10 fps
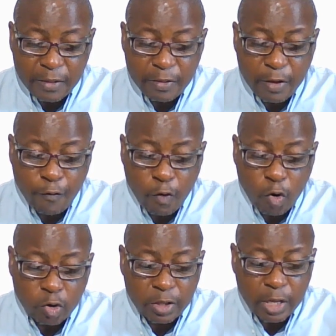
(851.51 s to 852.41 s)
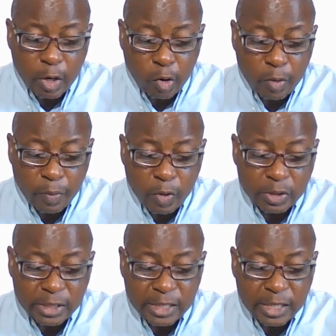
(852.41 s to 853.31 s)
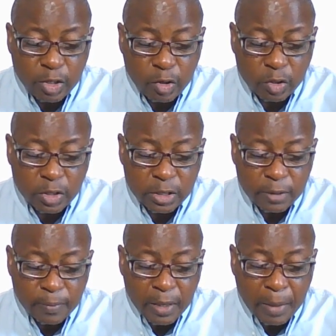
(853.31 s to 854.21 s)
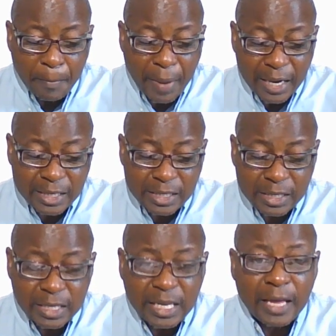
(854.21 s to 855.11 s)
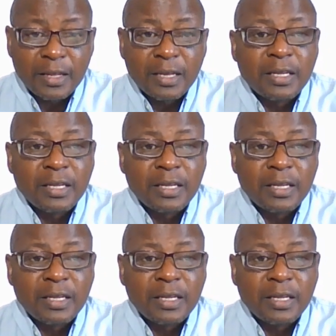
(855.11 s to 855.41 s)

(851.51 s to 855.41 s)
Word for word: they forgot the Lord because he did not, but yeah,